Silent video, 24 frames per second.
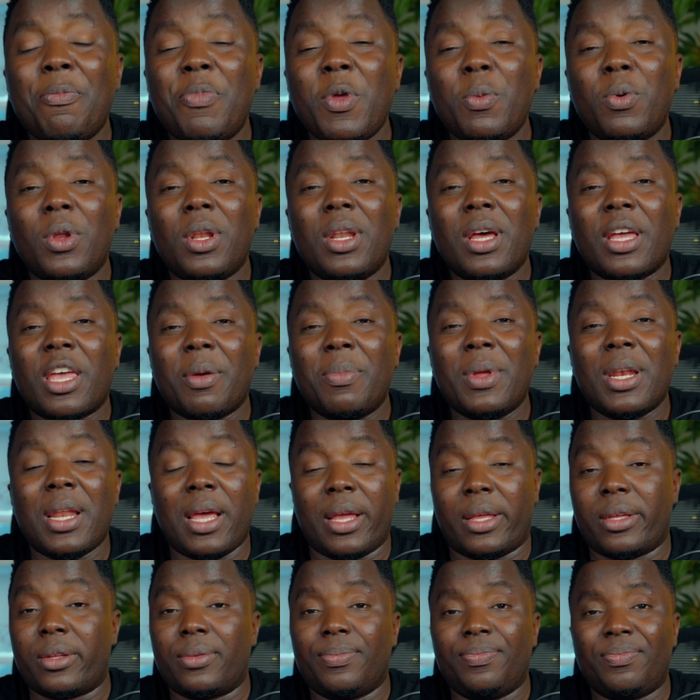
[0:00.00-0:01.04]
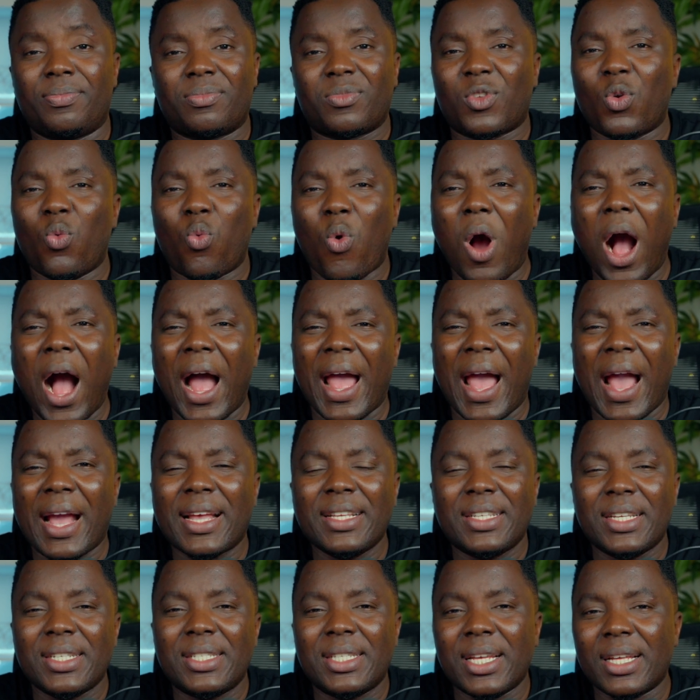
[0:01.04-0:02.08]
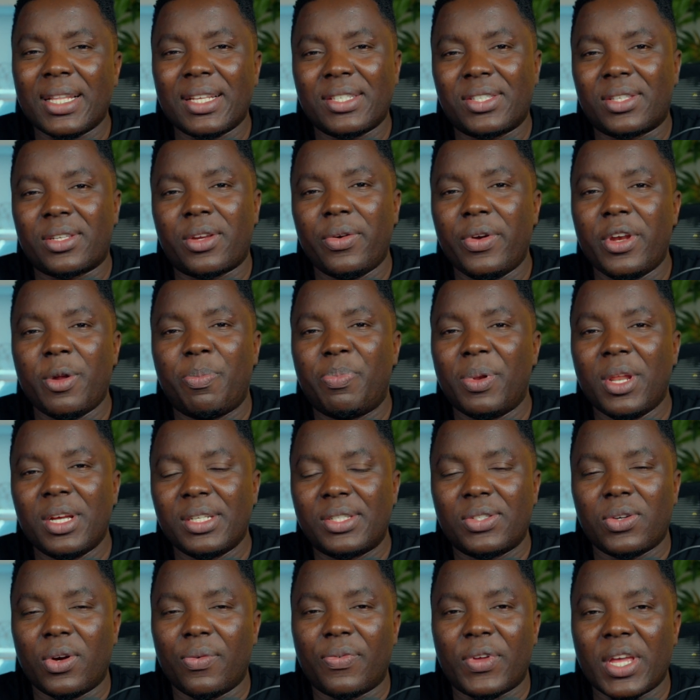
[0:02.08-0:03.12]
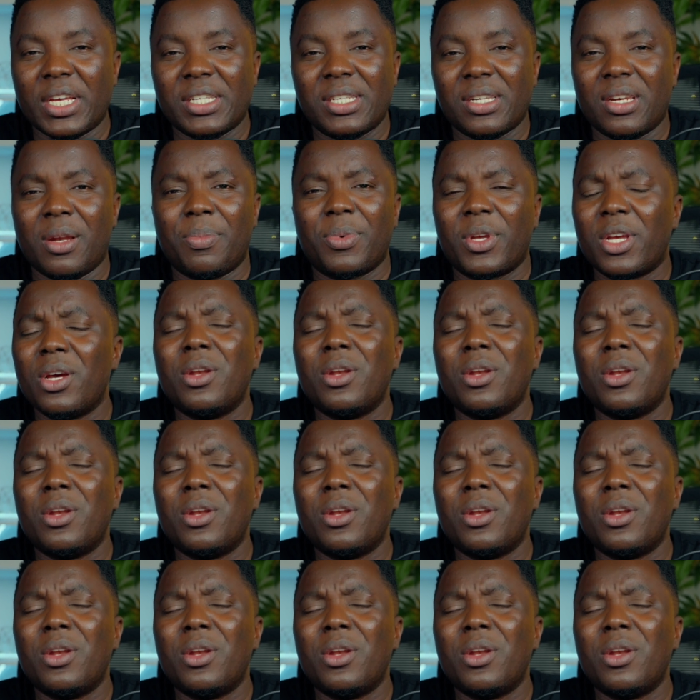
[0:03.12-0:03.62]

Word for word: of people look at me like, why? I could just take the Security Plus certification and I'm